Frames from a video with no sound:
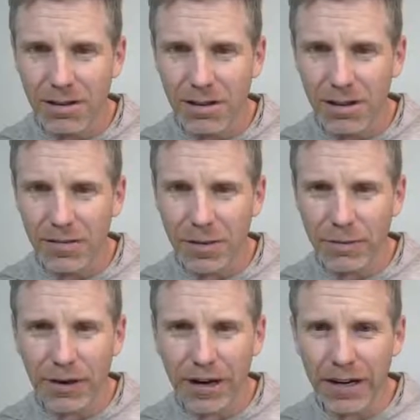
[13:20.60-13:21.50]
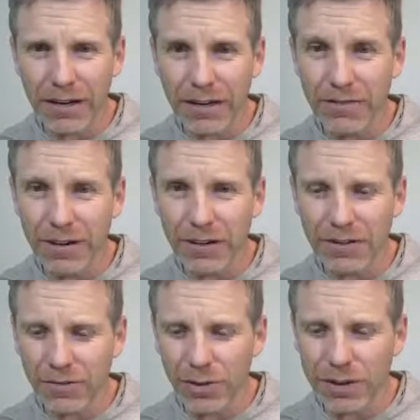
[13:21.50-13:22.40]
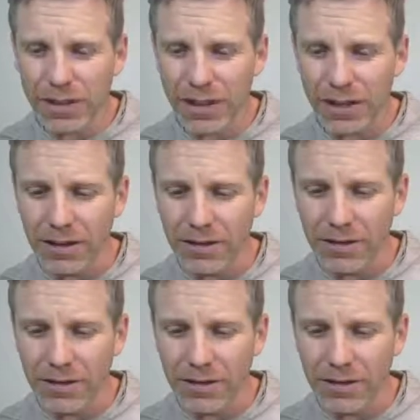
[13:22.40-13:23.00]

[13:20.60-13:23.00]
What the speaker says: of the prayer in verse 14?